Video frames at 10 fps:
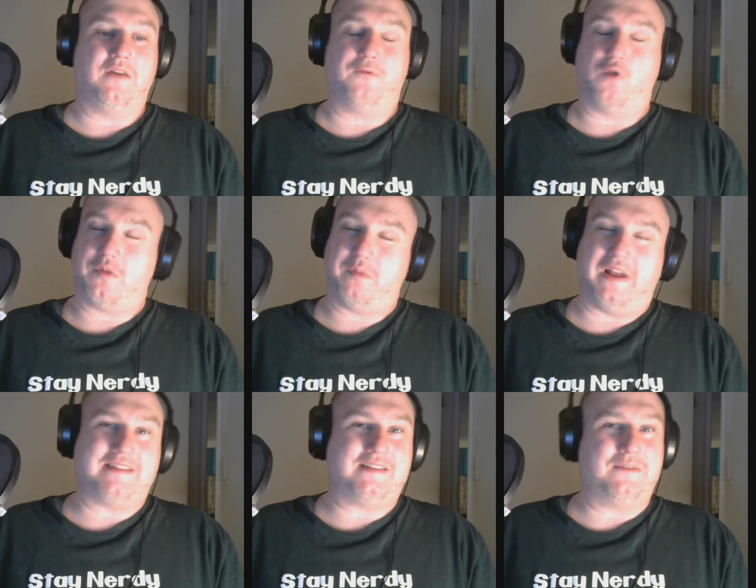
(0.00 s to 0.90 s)
Fourth
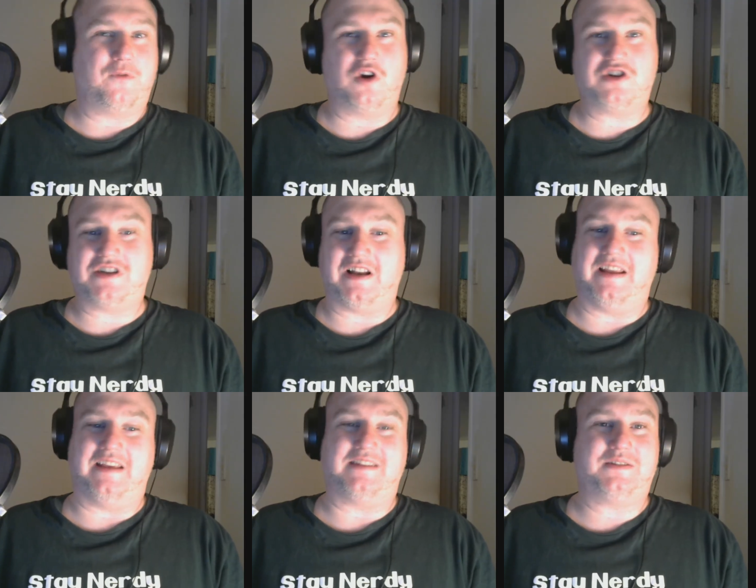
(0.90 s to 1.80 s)
place,
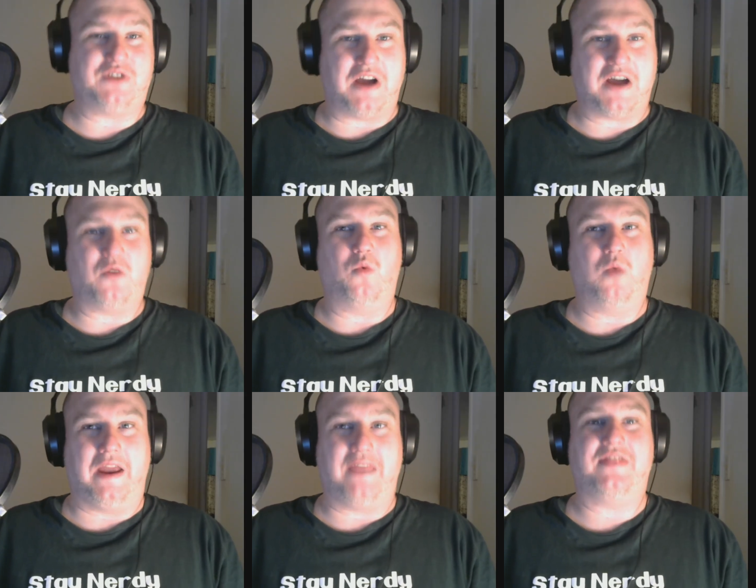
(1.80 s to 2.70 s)
unfortunately, is stuck
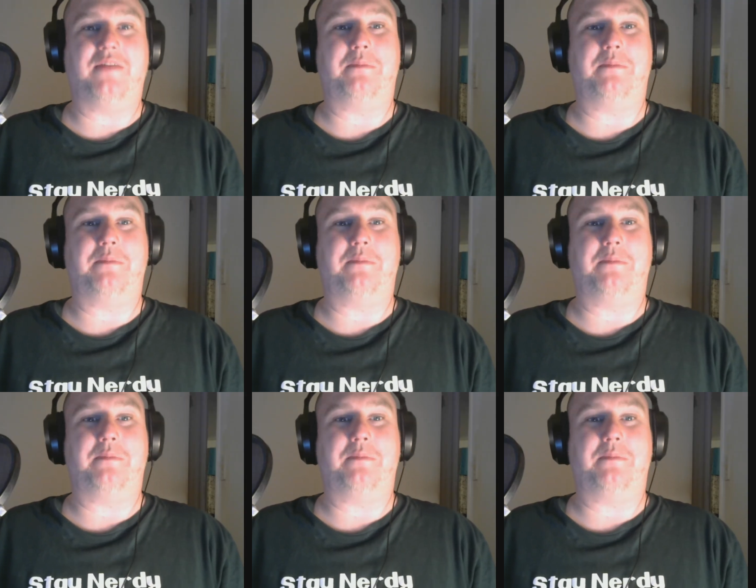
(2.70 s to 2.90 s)
with the